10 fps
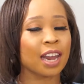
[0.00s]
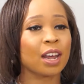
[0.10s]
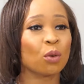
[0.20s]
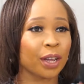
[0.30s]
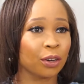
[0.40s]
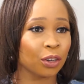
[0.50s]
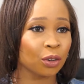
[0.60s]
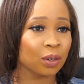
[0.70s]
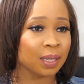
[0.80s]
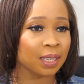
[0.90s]
And now when you're
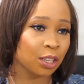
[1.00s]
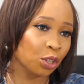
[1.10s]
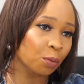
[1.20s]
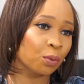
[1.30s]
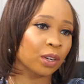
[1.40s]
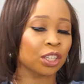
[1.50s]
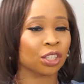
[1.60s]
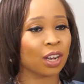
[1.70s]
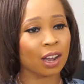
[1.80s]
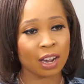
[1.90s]
using this, you put a shower